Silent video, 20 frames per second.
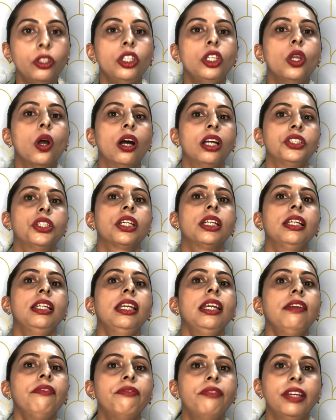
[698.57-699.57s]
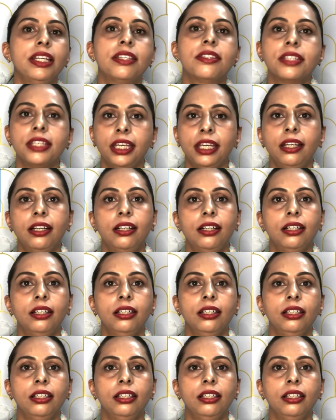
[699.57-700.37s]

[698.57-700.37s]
logically fits here.